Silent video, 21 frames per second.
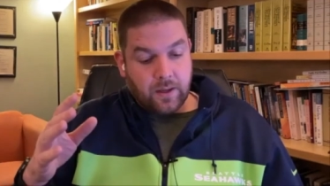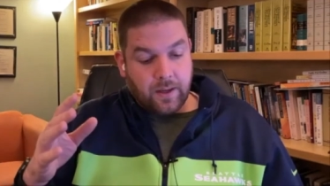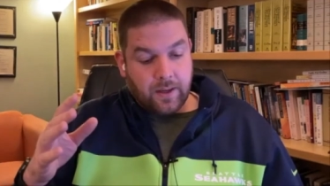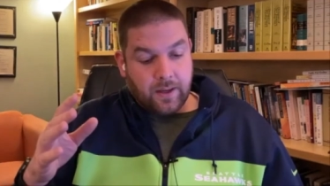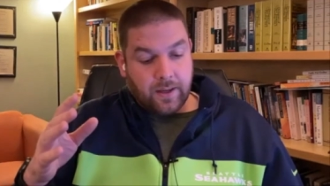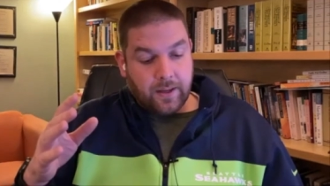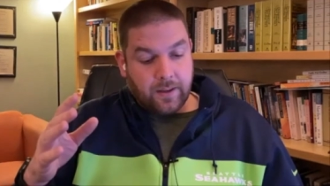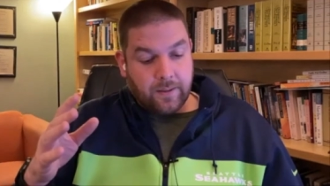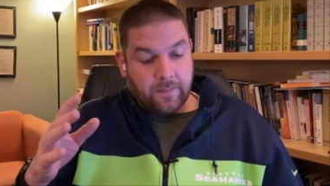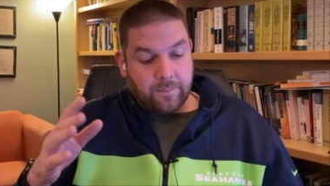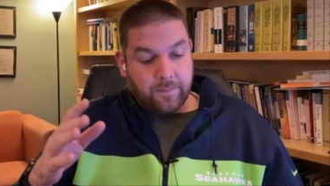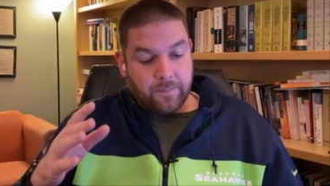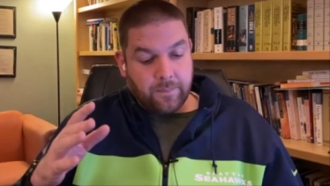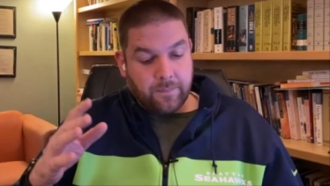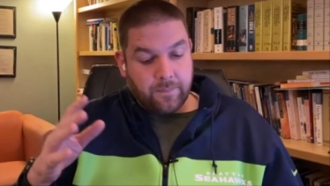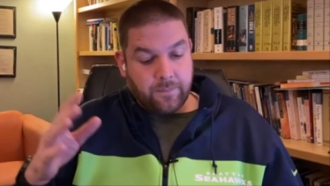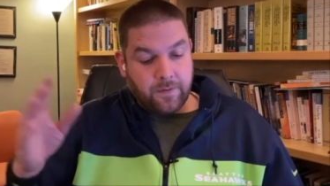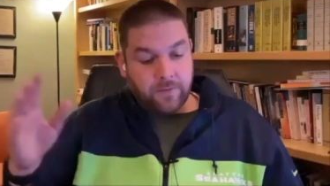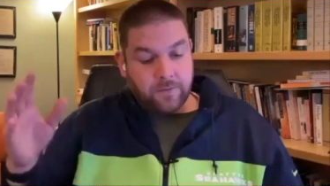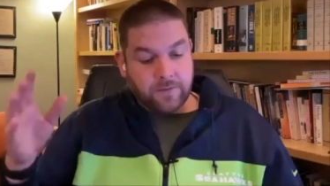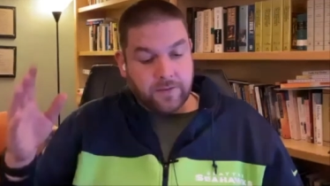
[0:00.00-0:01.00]
um,
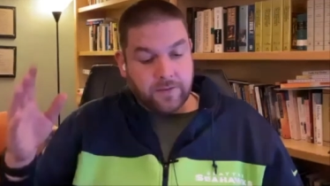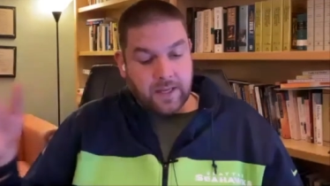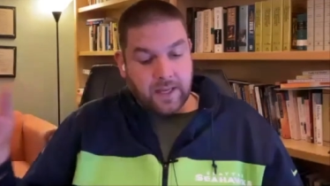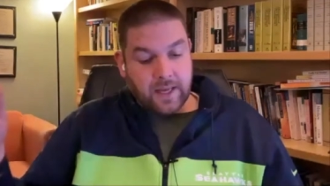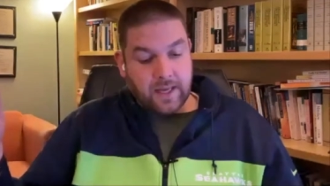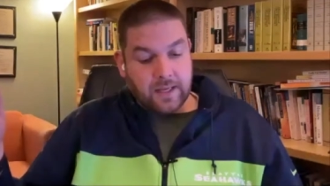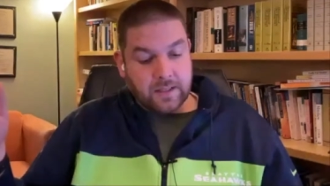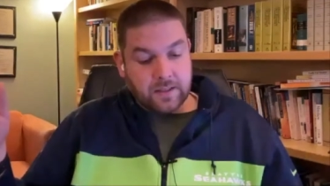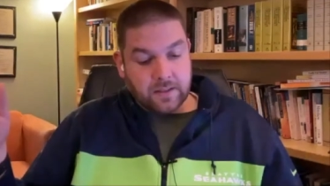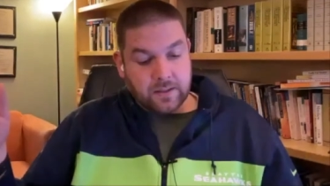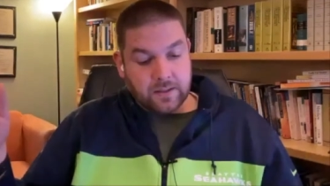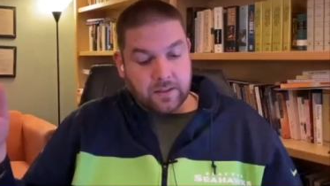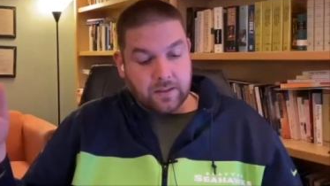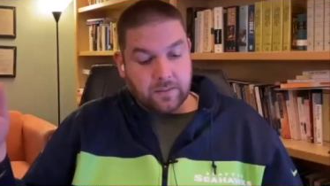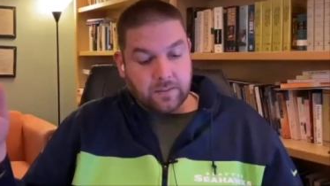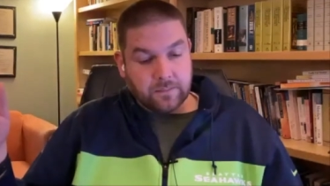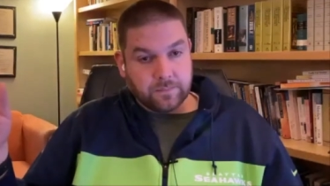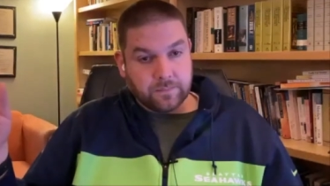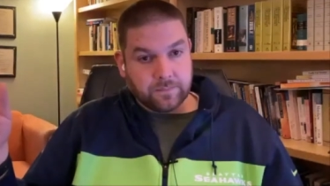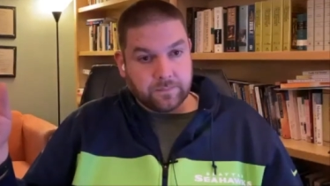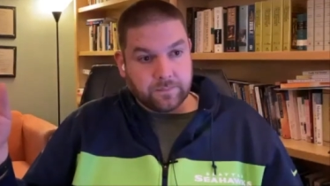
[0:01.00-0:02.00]
50 days
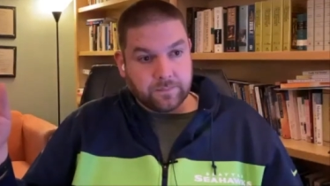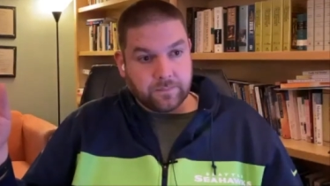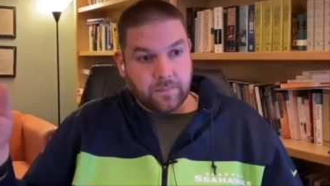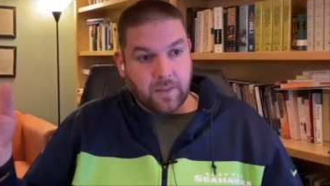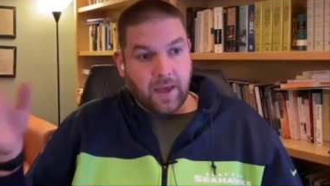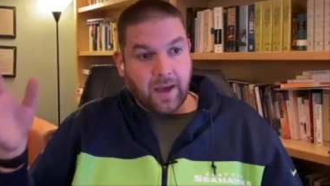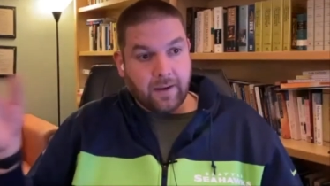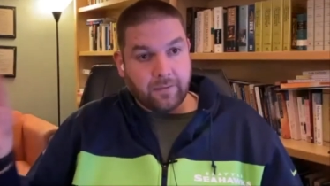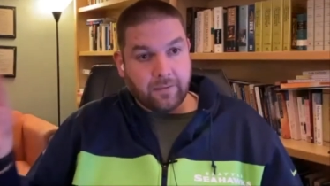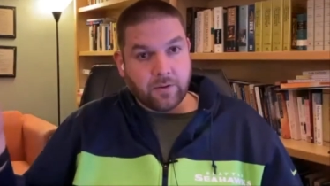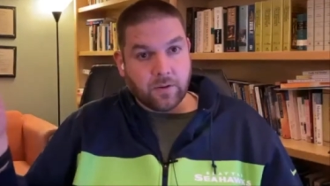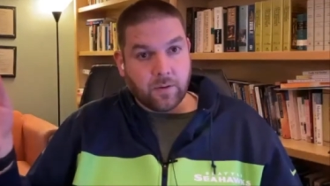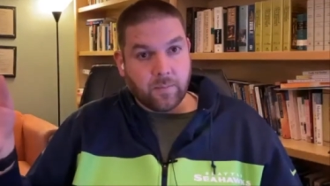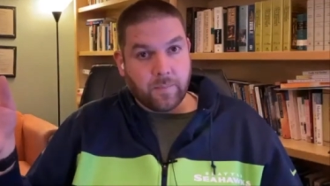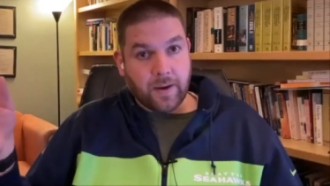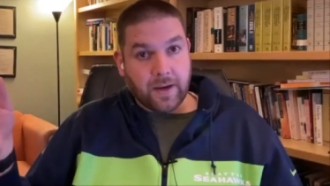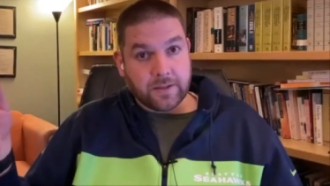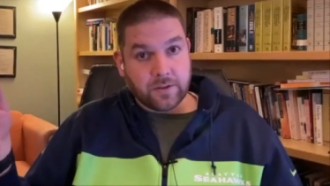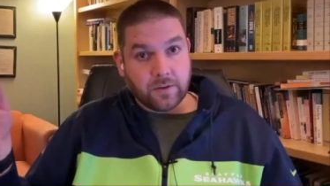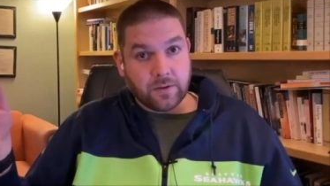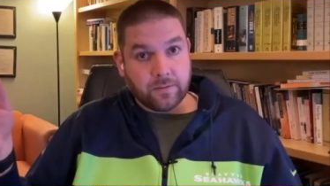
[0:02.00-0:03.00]
after
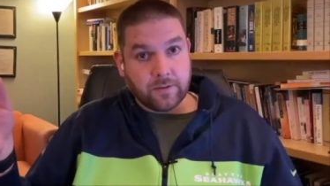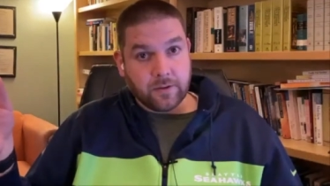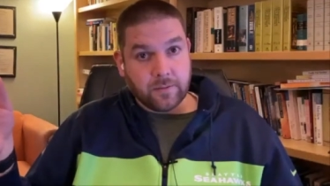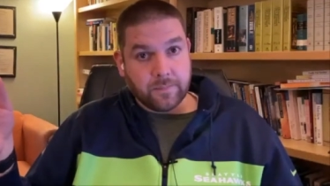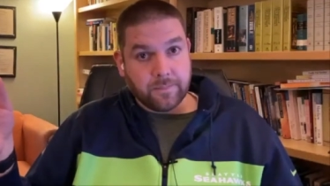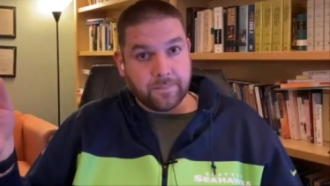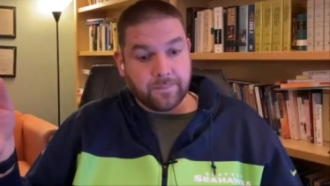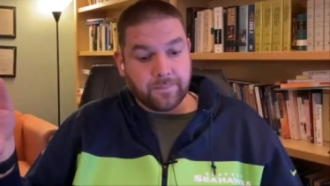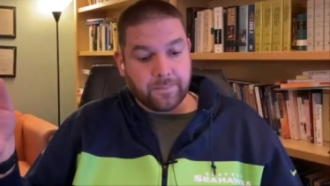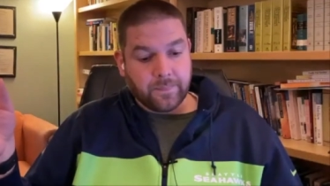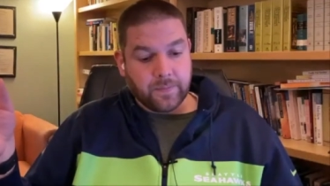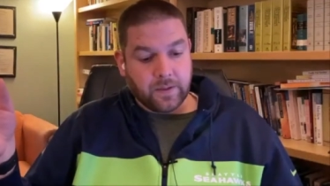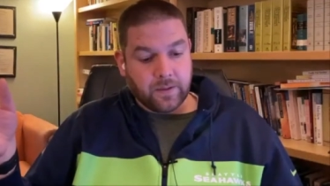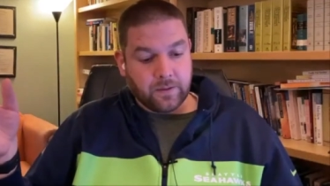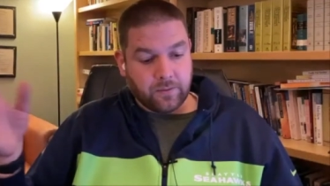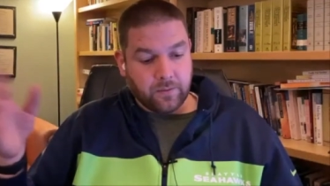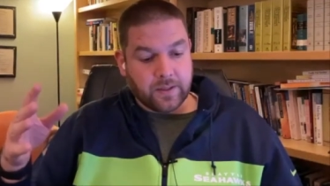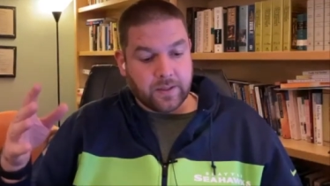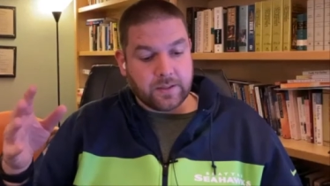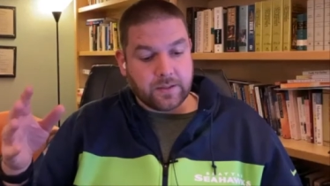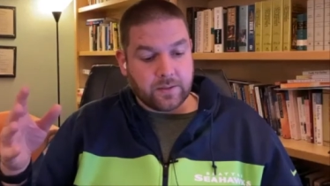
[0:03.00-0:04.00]
passover
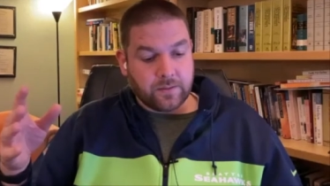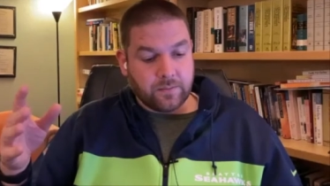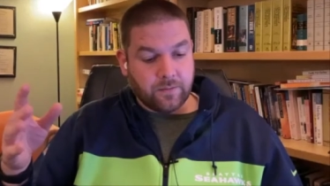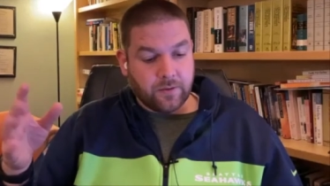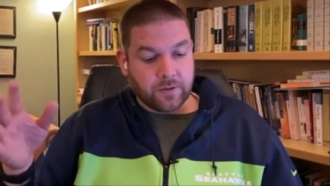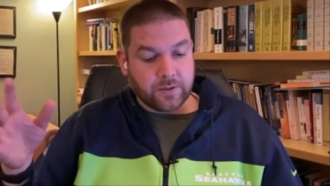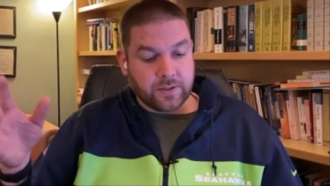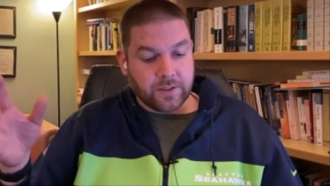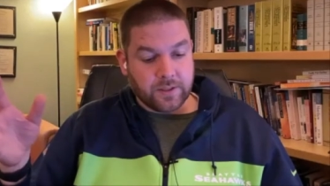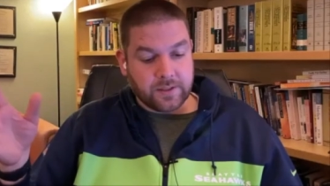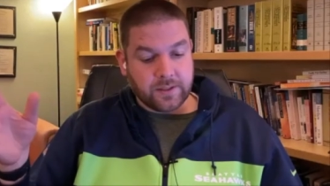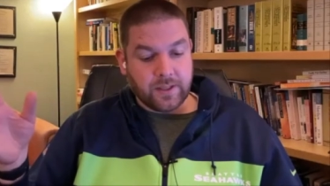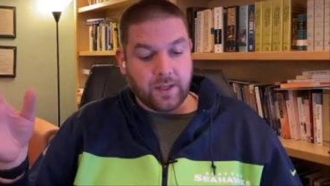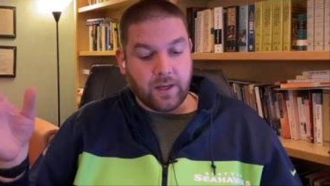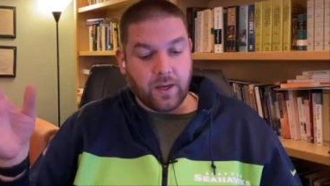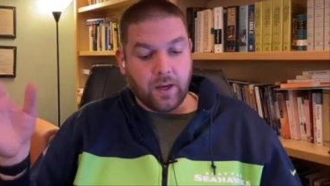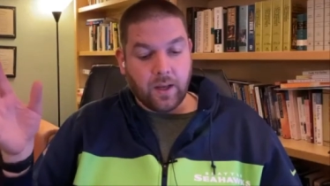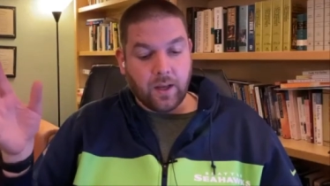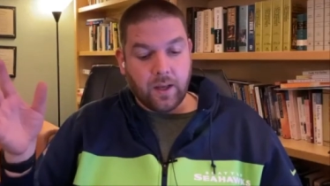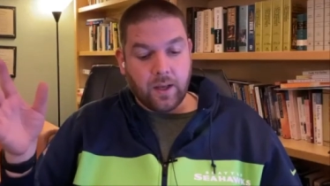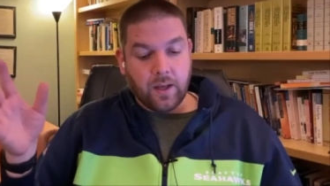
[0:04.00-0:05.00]
so that's verse
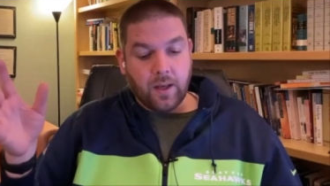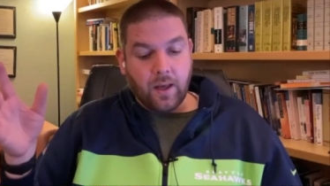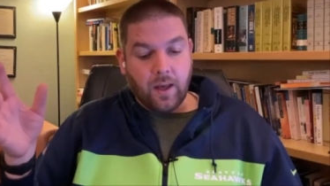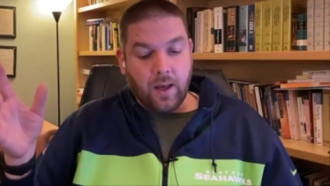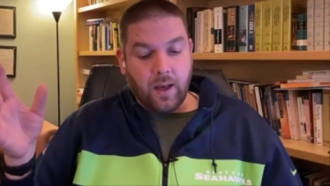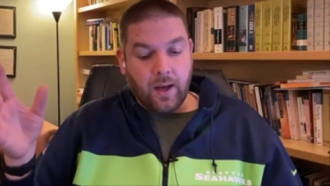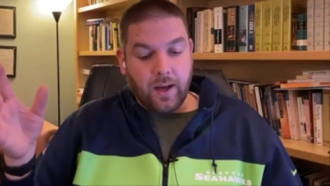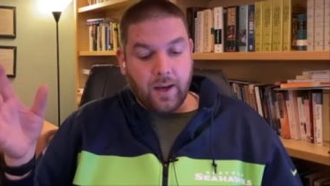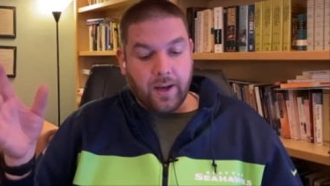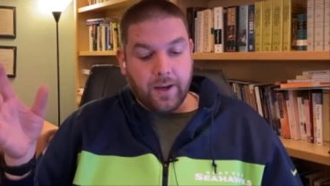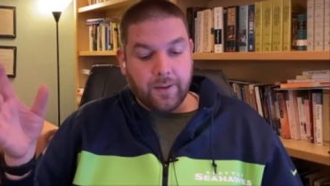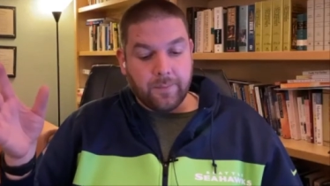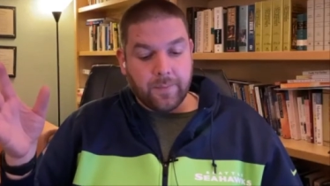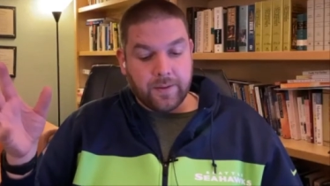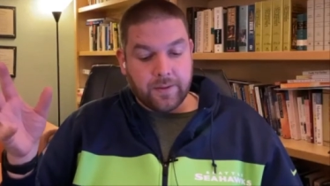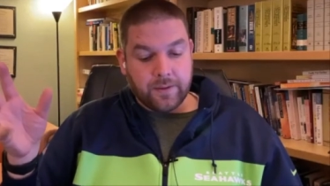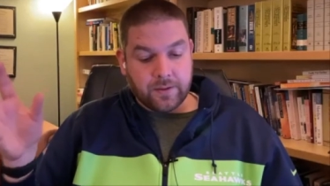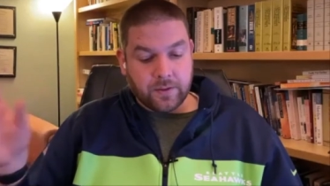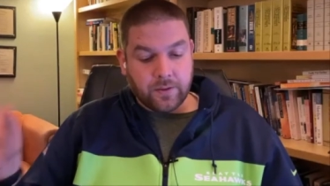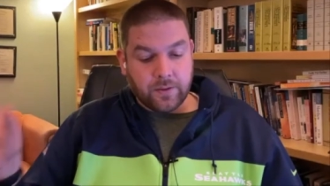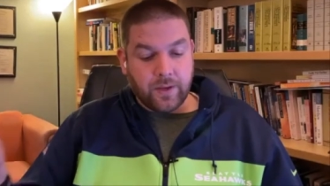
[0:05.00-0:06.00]
16 um,
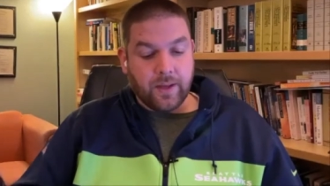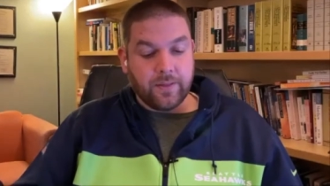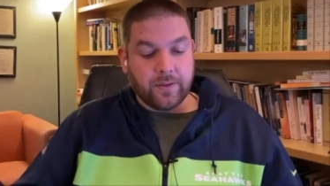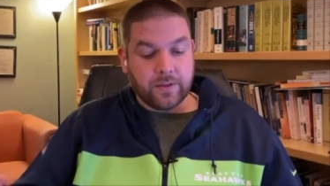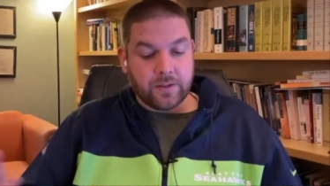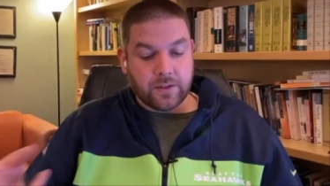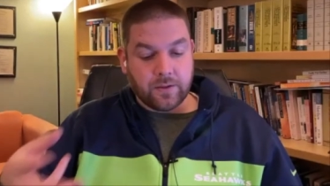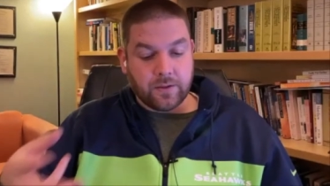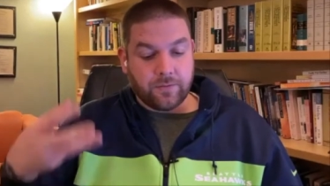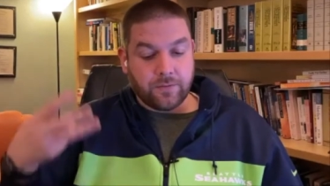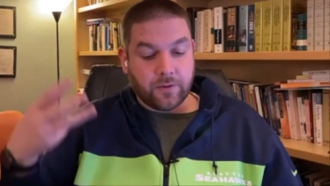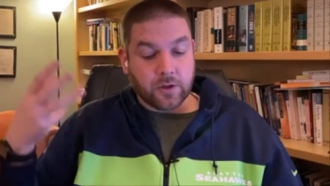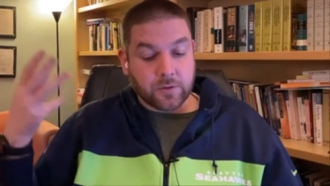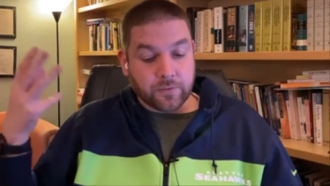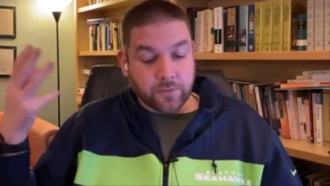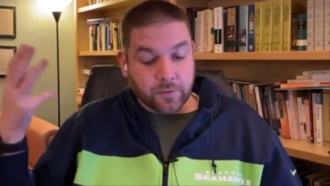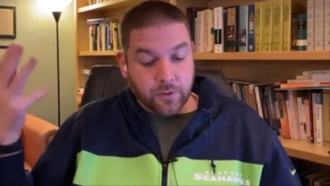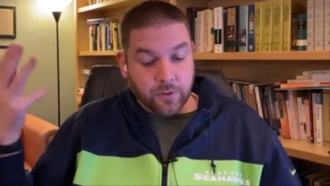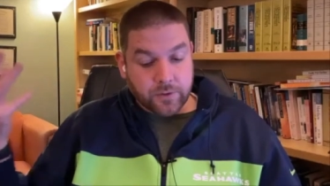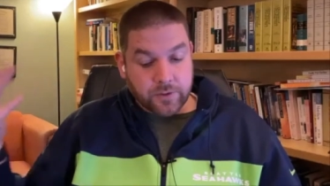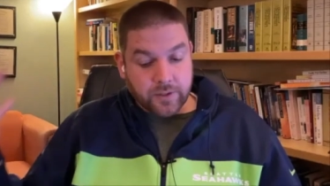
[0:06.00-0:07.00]
and so yeah this is the first
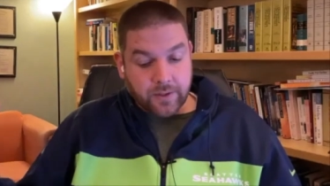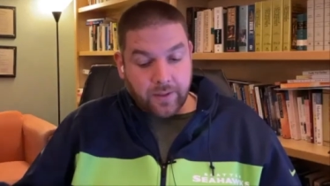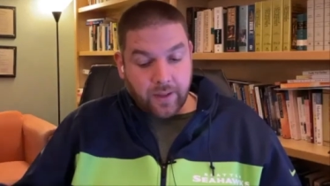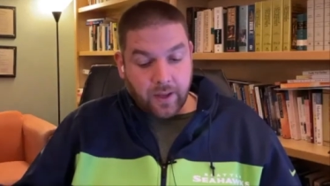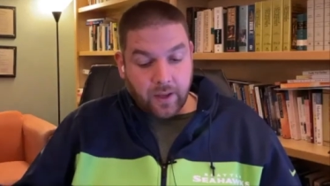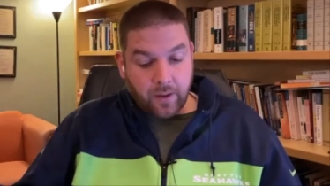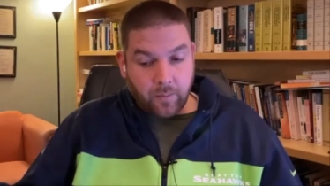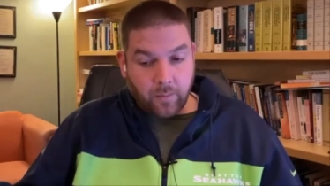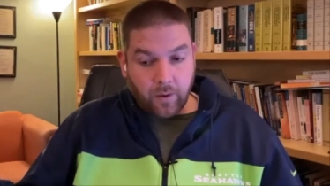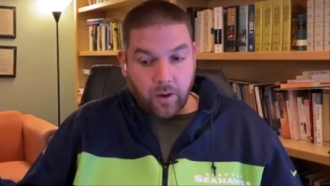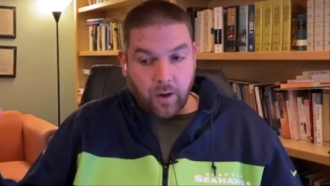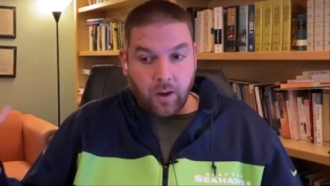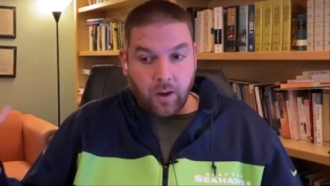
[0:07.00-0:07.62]
fruits and they